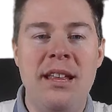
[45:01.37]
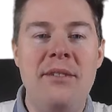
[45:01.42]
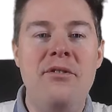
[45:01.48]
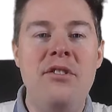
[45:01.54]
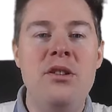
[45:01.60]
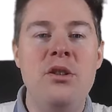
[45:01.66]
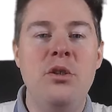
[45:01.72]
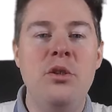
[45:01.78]
If
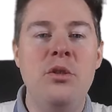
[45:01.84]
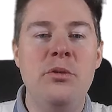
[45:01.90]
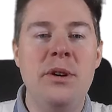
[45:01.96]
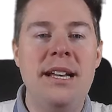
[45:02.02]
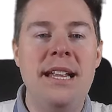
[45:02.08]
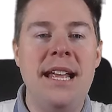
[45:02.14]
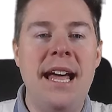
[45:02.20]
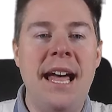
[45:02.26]
it
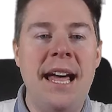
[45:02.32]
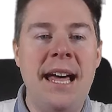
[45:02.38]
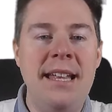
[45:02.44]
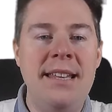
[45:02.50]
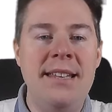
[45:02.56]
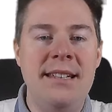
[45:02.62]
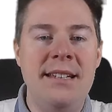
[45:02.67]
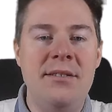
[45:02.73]
already
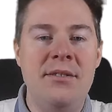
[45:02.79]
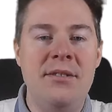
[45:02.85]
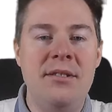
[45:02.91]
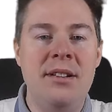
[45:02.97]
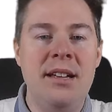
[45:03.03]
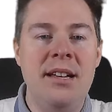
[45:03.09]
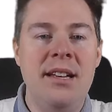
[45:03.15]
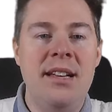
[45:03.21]
had it
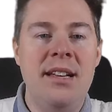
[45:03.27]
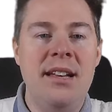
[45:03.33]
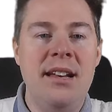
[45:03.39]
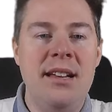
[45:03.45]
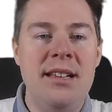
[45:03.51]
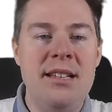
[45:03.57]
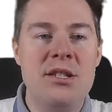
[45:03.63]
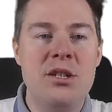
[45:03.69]

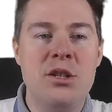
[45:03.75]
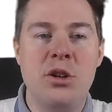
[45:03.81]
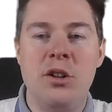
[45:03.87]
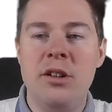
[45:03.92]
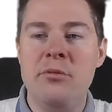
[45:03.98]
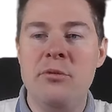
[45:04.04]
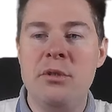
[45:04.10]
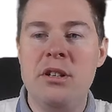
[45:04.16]

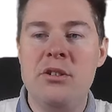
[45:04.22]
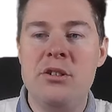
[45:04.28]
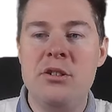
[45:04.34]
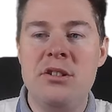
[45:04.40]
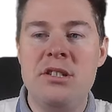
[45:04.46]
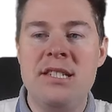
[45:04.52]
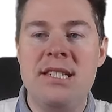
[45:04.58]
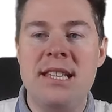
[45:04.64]
installed, we
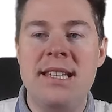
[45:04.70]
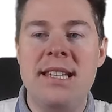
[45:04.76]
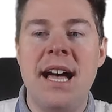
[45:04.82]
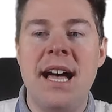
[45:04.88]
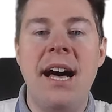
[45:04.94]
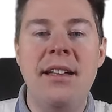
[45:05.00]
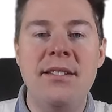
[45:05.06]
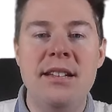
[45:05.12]
should see the
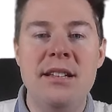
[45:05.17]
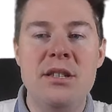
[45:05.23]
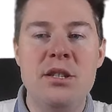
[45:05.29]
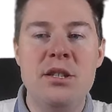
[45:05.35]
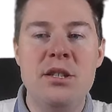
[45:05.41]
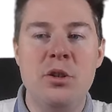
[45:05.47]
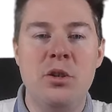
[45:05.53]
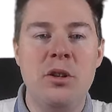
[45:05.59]

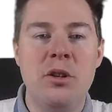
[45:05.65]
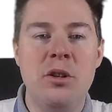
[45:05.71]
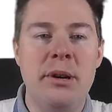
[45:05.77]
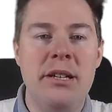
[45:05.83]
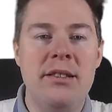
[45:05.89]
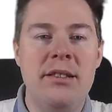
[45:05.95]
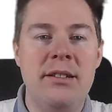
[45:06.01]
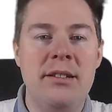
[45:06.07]
uninstall
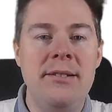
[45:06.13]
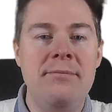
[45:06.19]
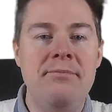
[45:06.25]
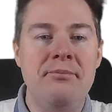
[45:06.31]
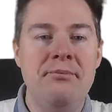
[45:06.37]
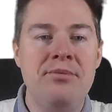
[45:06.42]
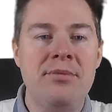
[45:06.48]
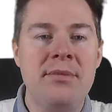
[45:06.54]
button.
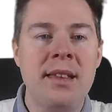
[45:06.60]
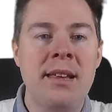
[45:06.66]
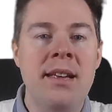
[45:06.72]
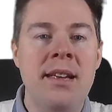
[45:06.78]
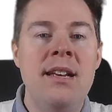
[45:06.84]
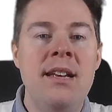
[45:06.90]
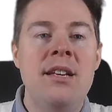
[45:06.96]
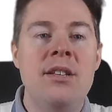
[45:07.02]

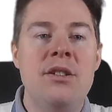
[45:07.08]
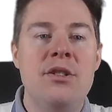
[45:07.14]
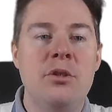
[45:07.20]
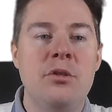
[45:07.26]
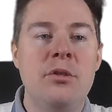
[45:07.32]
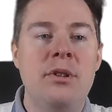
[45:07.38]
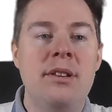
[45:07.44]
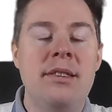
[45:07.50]

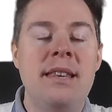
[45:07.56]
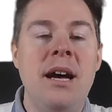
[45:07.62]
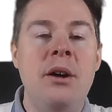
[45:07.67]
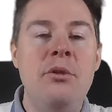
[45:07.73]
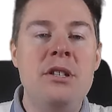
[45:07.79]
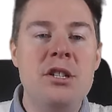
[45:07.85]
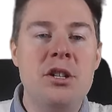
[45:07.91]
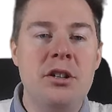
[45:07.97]
So
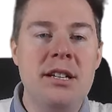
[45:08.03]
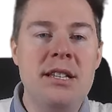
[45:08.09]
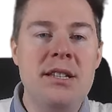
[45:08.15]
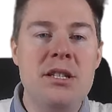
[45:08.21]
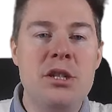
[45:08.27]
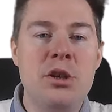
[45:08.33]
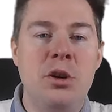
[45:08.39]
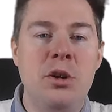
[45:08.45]
now it's going to
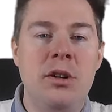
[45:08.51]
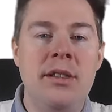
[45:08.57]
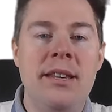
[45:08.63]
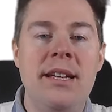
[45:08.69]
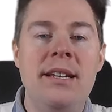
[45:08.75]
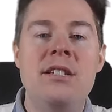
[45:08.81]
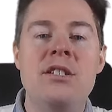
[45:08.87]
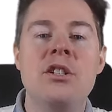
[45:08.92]
install,
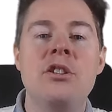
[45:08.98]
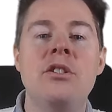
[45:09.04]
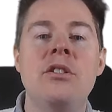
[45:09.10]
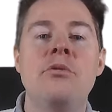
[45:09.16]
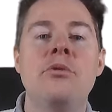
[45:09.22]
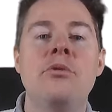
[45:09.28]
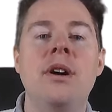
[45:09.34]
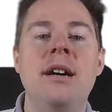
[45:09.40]
then it's going to
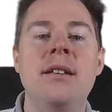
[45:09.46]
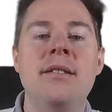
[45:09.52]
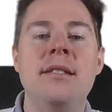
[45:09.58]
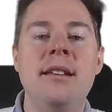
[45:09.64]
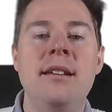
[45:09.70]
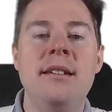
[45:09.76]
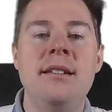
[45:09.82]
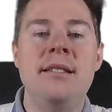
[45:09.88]

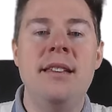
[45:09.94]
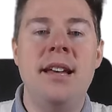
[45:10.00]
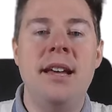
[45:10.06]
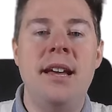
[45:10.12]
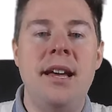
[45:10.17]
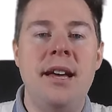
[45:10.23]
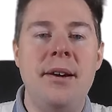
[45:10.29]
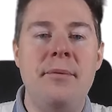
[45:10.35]
run
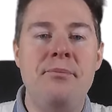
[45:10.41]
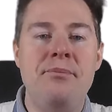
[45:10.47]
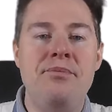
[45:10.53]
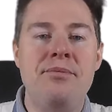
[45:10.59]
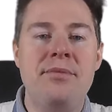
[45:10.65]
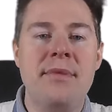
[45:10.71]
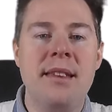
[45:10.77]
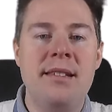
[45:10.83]
the
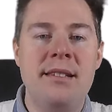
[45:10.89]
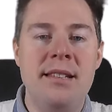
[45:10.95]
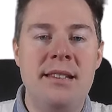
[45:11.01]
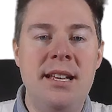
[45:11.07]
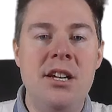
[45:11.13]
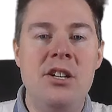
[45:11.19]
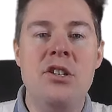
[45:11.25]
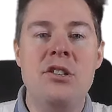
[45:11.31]

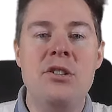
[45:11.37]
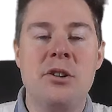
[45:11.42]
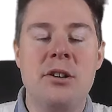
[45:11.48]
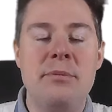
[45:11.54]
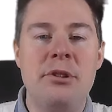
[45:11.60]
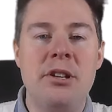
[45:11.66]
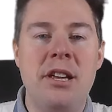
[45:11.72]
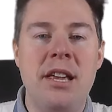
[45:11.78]
detection
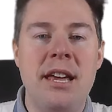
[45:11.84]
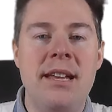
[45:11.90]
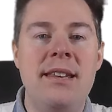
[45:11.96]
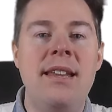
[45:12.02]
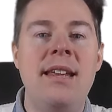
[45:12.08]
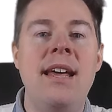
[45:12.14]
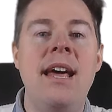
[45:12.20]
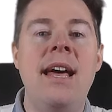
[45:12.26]
script
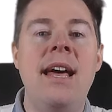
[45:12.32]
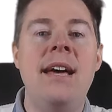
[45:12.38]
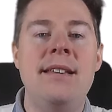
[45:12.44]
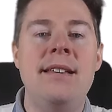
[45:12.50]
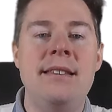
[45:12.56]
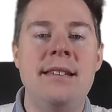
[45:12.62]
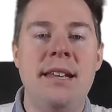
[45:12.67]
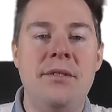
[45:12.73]
again.
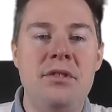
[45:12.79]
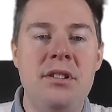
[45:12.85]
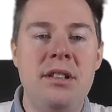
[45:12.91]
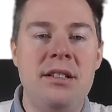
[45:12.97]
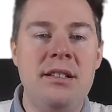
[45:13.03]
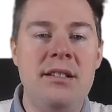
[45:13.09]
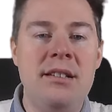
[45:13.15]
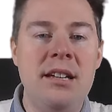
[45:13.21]
And if the
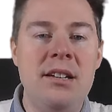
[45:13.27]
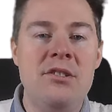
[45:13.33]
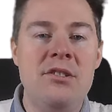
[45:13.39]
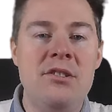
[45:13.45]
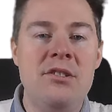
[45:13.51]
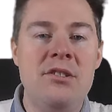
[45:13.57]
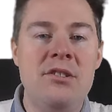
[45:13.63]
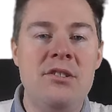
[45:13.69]

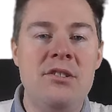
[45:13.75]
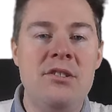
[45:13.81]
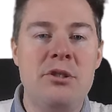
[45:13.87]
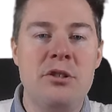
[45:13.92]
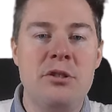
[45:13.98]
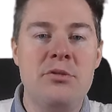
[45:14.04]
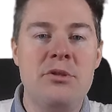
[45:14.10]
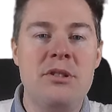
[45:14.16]
detection script
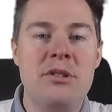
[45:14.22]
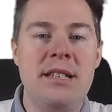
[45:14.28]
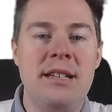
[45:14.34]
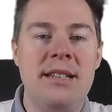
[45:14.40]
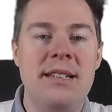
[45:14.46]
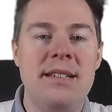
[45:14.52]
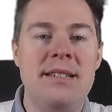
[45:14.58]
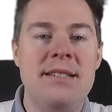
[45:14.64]
shows that
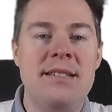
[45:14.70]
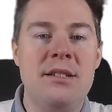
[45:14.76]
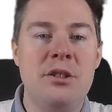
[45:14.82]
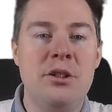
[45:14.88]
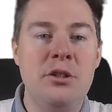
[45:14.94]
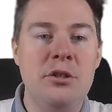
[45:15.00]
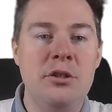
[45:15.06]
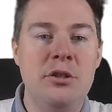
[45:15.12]
it's
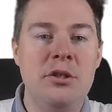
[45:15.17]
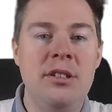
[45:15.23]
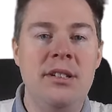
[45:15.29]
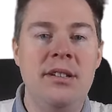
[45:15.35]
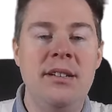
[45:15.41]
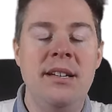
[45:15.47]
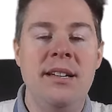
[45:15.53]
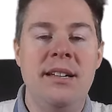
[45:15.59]

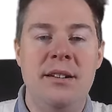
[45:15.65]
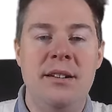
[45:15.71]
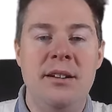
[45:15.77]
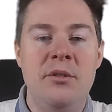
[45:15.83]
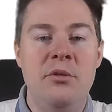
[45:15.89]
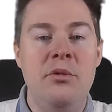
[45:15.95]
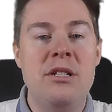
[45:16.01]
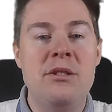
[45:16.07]
good,
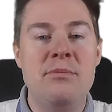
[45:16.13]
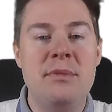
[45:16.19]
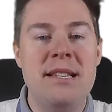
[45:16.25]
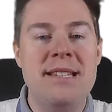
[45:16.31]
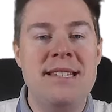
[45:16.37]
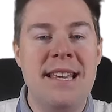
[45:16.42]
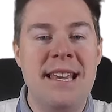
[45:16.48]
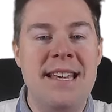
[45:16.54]
which
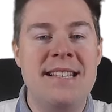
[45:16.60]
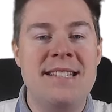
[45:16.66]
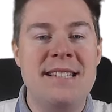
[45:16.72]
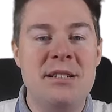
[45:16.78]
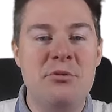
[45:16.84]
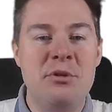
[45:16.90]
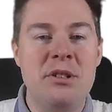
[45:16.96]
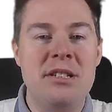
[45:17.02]
means
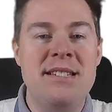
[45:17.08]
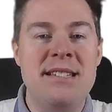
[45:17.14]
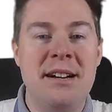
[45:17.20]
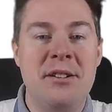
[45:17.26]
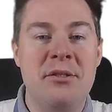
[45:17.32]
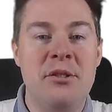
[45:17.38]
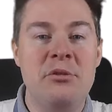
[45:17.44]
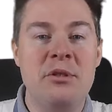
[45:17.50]
exit with
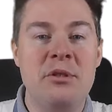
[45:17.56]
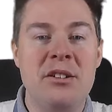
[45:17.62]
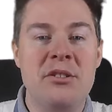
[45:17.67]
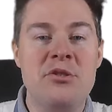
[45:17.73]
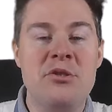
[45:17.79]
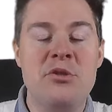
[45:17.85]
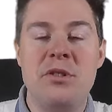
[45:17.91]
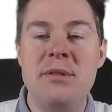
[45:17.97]
zero in our
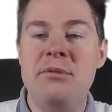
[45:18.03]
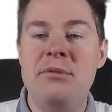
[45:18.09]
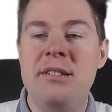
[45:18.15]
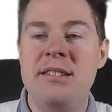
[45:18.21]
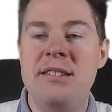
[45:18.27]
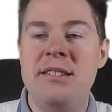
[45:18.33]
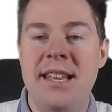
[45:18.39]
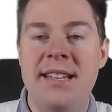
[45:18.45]
script,
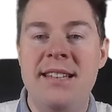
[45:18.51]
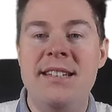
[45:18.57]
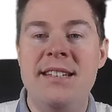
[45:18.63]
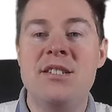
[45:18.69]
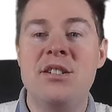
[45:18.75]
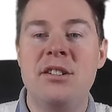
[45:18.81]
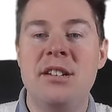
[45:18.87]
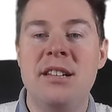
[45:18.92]
then
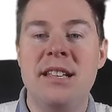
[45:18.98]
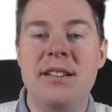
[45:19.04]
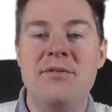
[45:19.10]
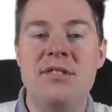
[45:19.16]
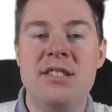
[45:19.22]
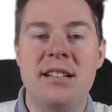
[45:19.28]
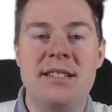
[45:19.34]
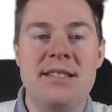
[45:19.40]
it's going to give
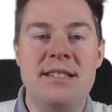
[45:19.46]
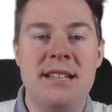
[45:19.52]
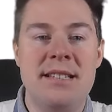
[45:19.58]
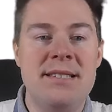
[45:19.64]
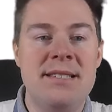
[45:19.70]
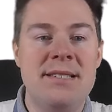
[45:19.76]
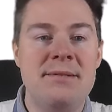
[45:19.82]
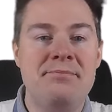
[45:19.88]

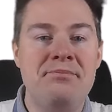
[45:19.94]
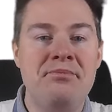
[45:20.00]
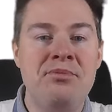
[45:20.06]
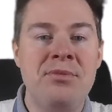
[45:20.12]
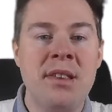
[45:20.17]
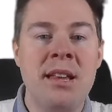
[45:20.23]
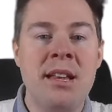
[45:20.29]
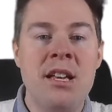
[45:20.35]
success.
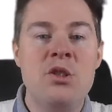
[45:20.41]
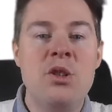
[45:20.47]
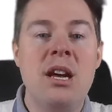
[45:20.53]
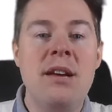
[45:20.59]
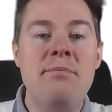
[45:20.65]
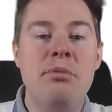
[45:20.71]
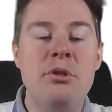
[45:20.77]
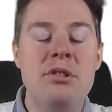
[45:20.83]
So
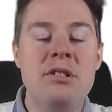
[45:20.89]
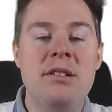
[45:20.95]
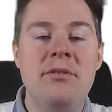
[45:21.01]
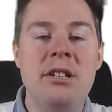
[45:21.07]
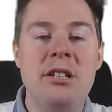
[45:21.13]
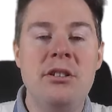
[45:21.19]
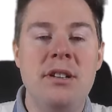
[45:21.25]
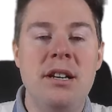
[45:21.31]
I pause the
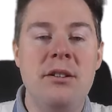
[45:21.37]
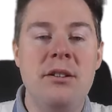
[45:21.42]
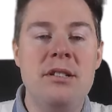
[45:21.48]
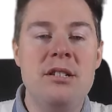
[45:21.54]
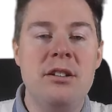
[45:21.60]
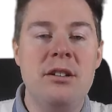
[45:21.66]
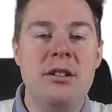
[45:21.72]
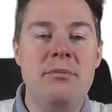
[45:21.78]
video now,
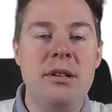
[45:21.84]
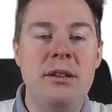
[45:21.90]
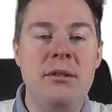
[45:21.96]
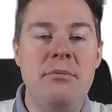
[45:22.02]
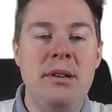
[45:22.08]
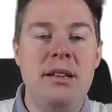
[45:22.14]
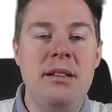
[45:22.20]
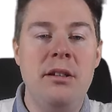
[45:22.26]
it's going to be a
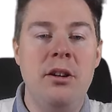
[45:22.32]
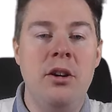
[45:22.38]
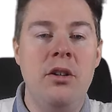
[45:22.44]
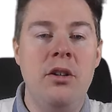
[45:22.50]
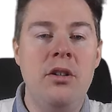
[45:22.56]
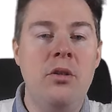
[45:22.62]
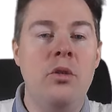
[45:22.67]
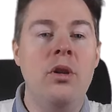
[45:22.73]
bit
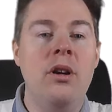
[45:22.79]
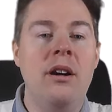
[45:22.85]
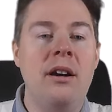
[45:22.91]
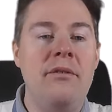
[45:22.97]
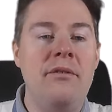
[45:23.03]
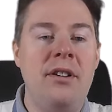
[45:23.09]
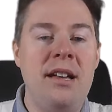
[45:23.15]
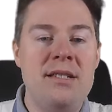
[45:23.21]
long, or I
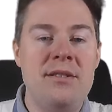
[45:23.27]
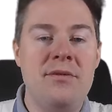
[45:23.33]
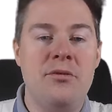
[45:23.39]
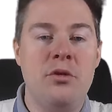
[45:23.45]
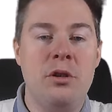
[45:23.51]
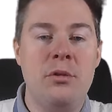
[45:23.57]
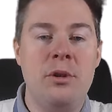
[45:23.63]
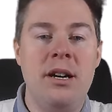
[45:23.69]
fast
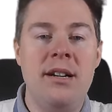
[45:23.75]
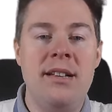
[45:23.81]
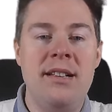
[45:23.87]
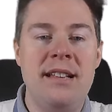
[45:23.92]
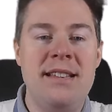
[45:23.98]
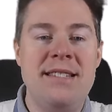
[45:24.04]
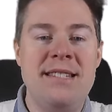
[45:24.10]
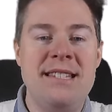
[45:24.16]
forward
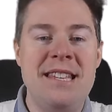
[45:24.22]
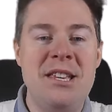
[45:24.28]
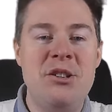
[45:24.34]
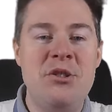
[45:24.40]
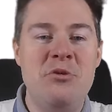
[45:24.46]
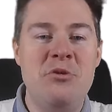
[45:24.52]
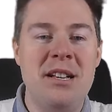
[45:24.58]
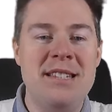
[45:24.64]
and see
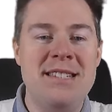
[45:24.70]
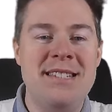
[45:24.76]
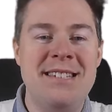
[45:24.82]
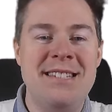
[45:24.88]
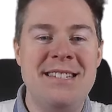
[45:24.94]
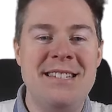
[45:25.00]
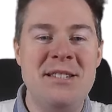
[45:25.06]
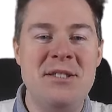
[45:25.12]
you once
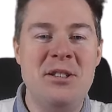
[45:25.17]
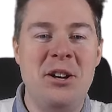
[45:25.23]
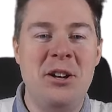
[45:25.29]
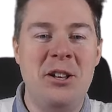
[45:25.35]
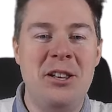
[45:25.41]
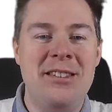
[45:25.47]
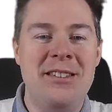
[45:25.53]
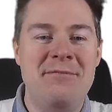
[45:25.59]
it's
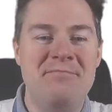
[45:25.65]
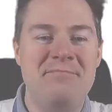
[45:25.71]
installed.